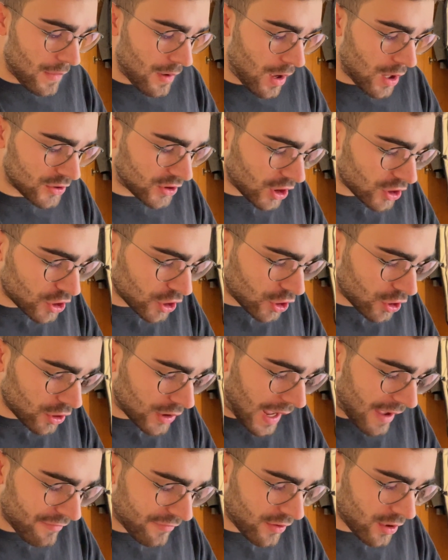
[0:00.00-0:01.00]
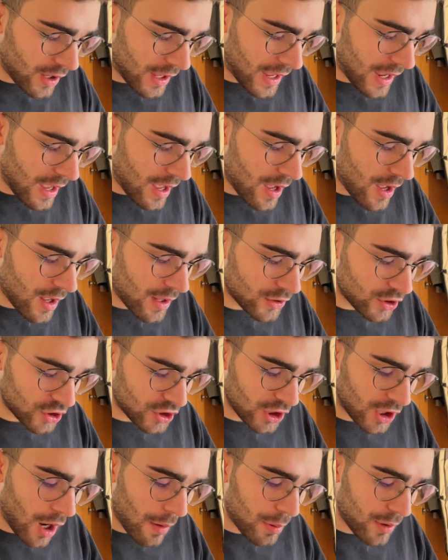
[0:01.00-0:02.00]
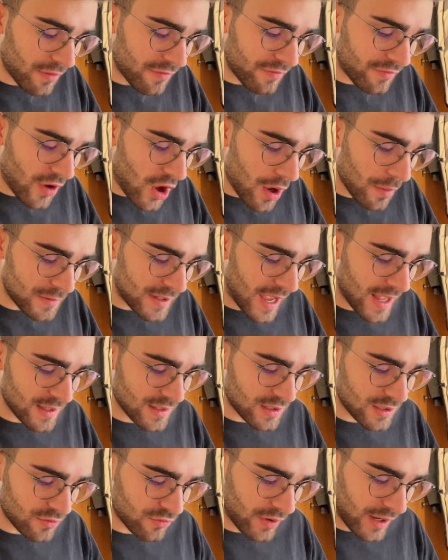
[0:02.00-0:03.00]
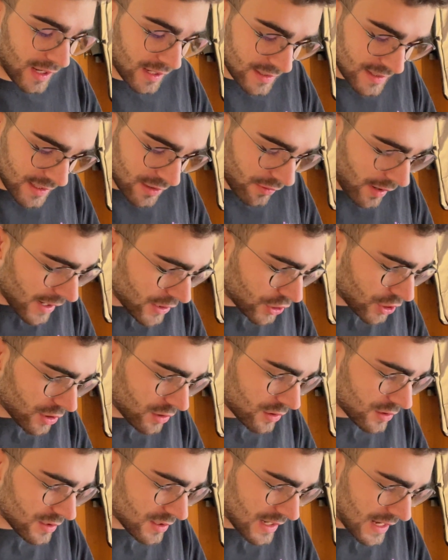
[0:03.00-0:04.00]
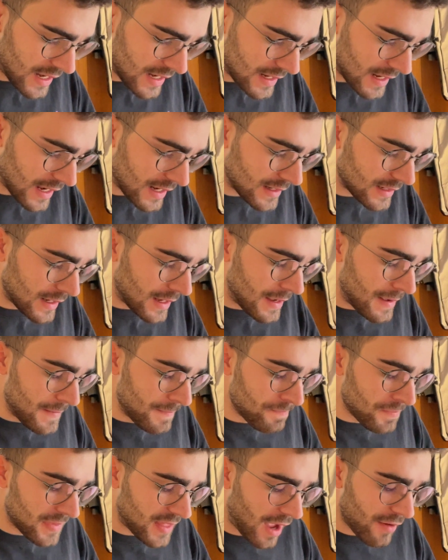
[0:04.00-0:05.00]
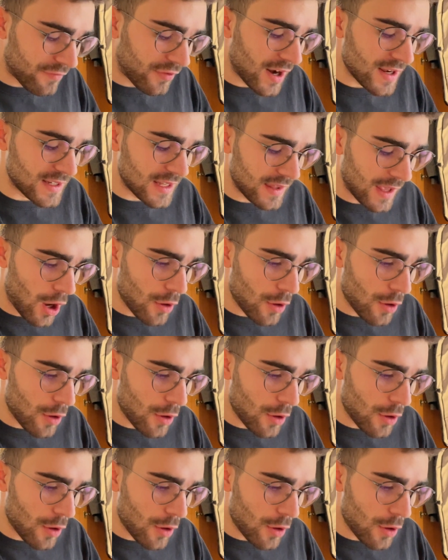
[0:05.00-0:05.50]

such a good effort here, just a couple of verb tense reconsiderations needed. That phrase in the